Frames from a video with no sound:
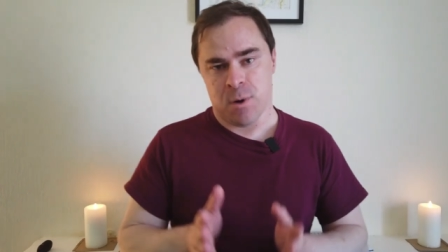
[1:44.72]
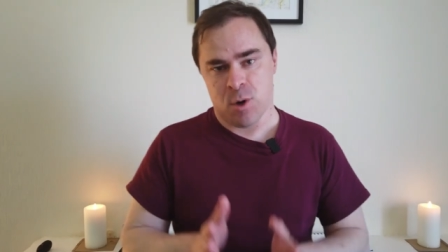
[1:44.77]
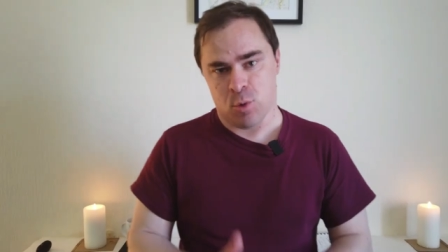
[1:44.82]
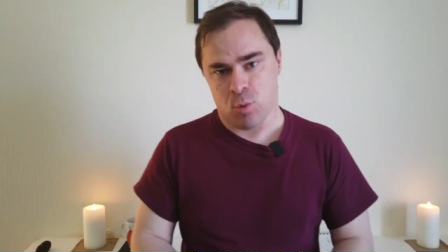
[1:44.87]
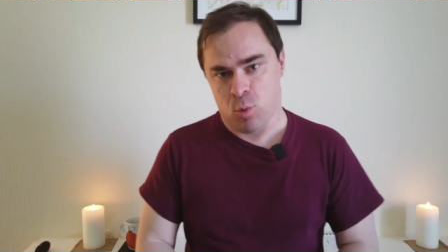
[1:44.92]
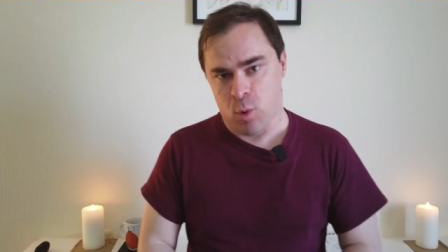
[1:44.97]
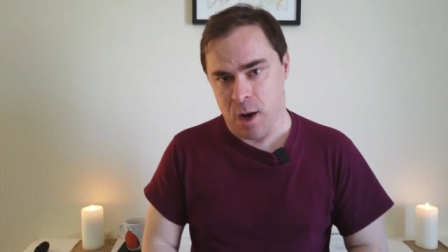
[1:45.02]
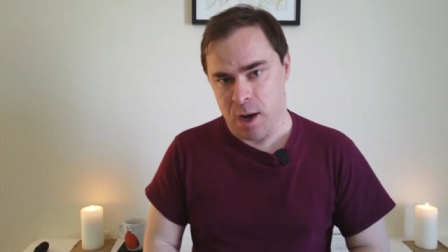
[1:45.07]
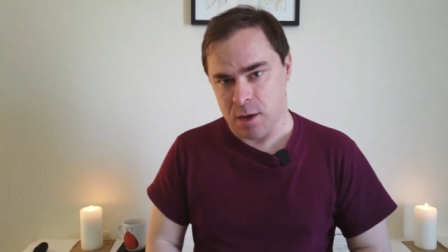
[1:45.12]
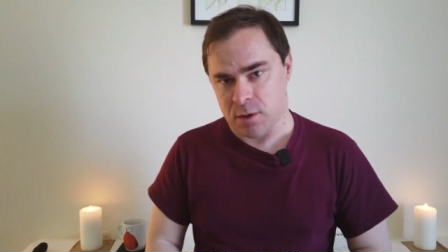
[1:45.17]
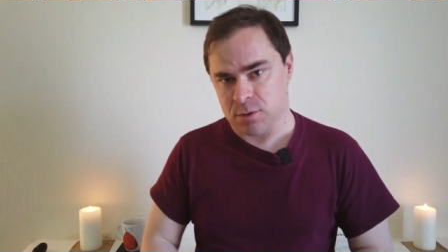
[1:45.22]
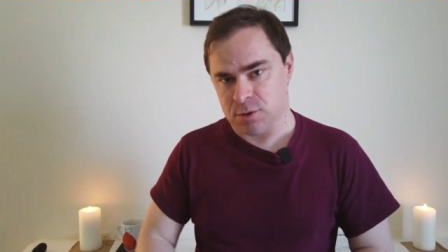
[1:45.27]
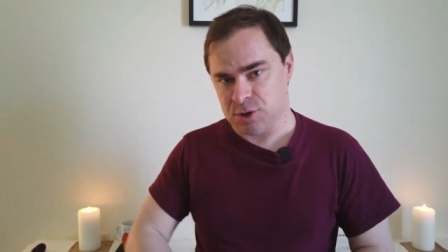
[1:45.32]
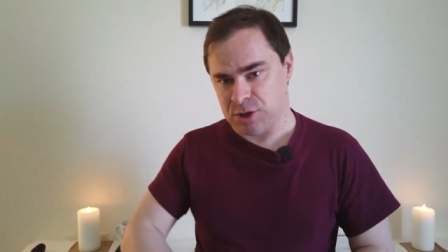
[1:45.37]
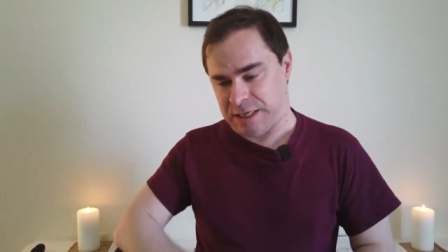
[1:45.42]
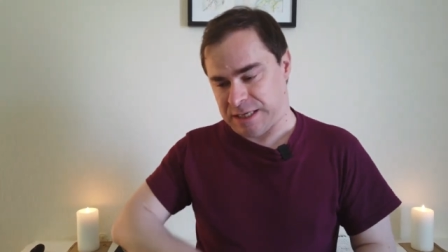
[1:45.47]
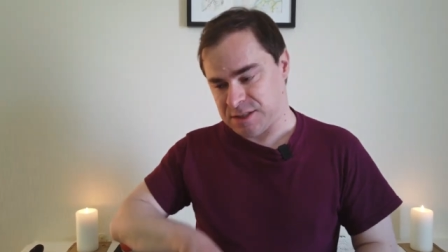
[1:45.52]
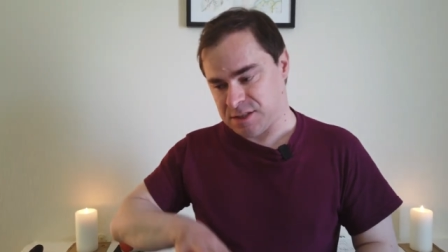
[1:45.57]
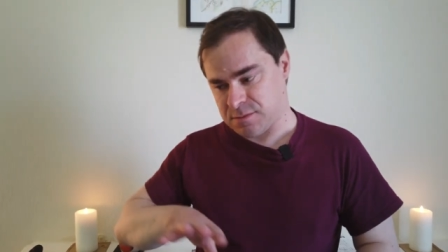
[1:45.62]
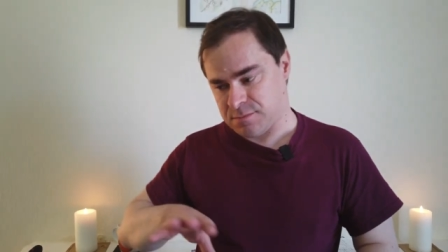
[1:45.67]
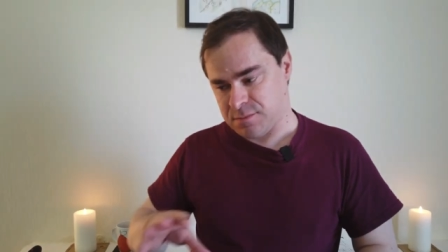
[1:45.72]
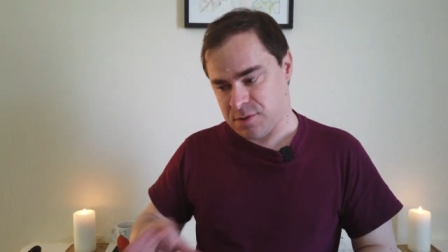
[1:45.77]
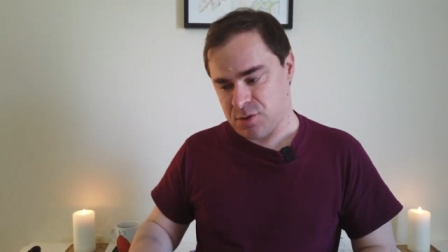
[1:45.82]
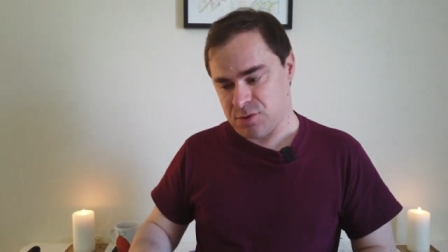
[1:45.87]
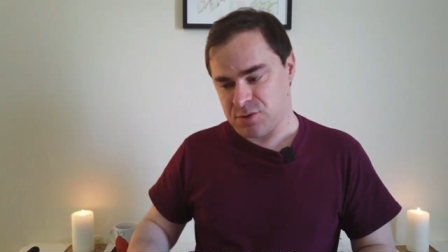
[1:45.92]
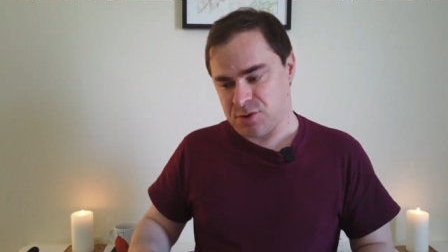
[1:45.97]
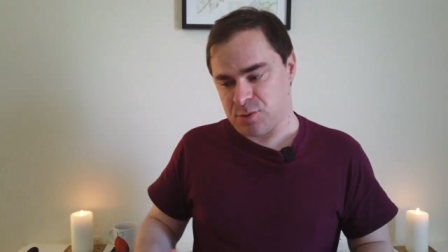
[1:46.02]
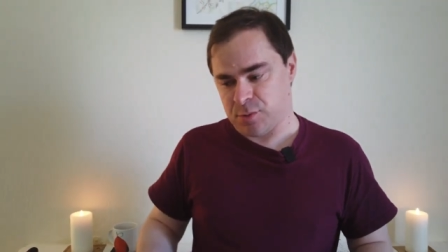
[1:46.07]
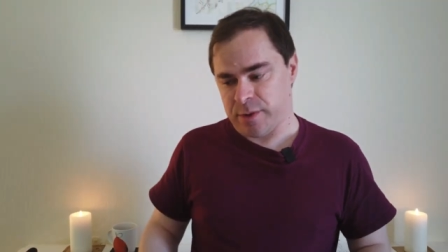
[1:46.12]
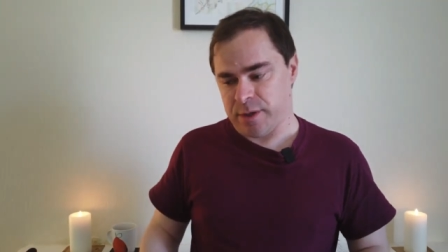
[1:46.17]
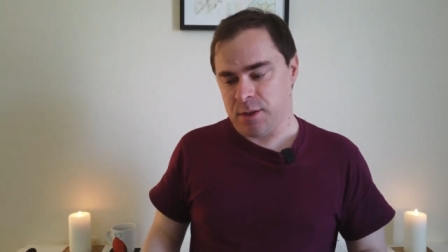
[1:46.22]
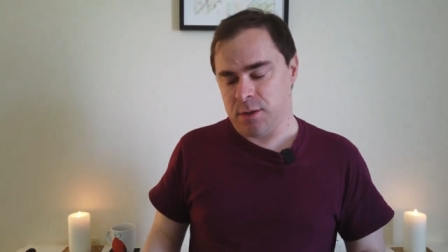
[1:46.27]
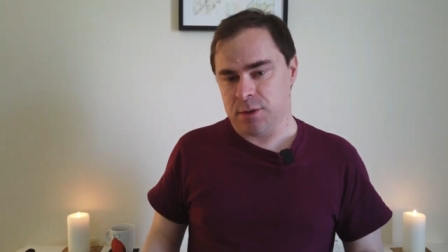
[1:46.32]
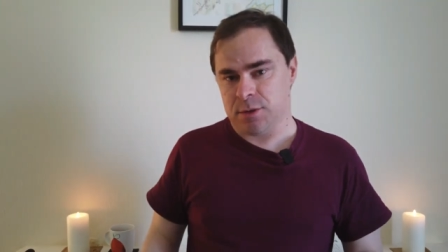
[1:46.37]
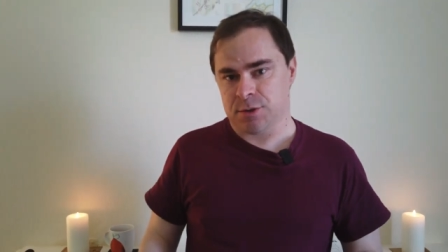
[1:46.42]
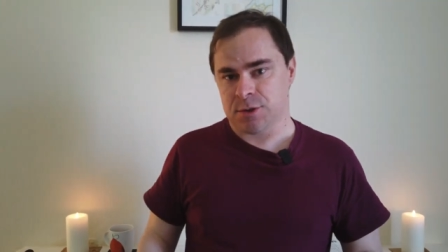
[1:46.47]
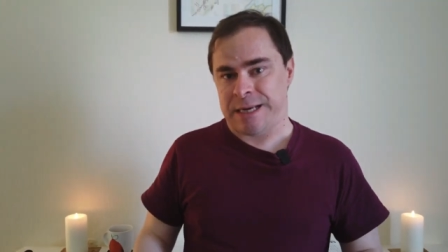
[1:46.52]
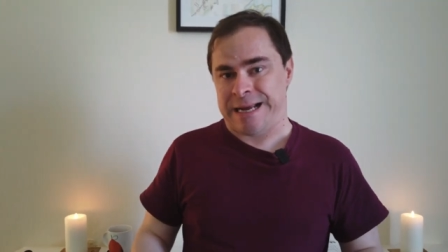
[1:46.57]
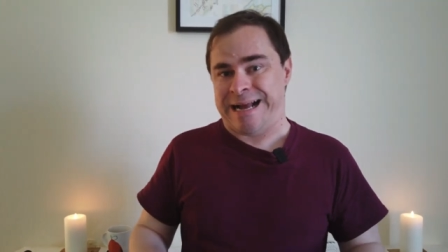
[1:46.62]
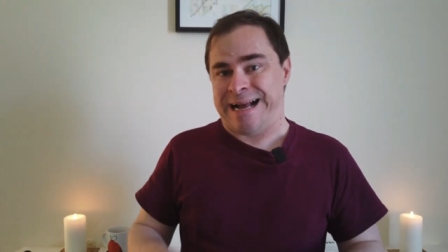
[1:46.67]
But Welsh, as opposed to
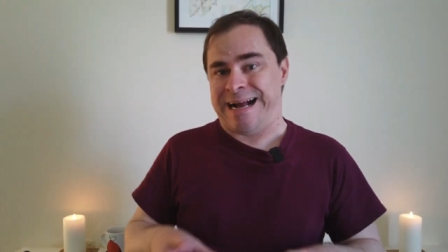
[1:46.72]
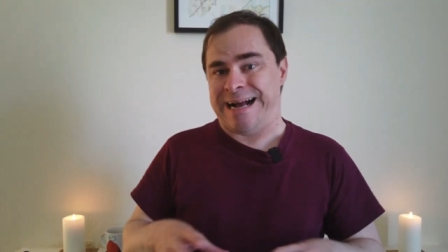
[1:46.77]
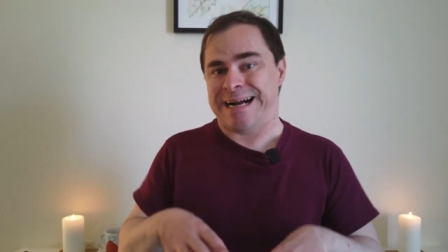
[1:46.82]
English,